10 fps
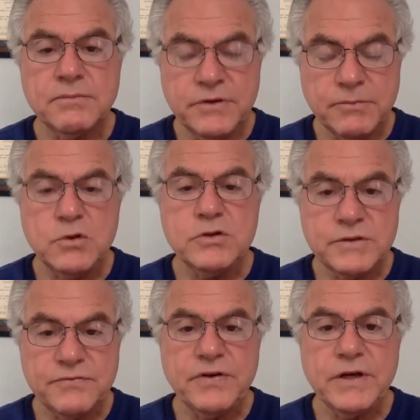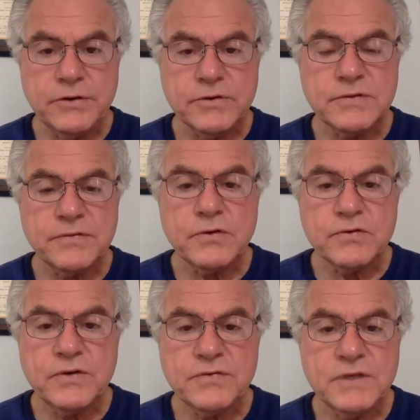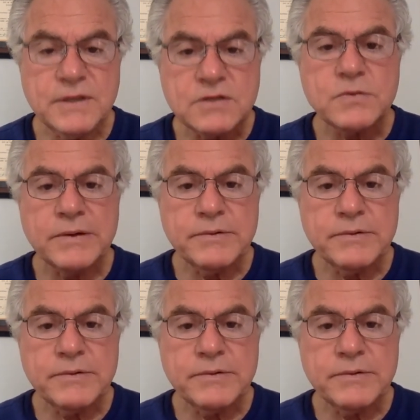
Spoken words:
the moods and figures of those 15. That's why it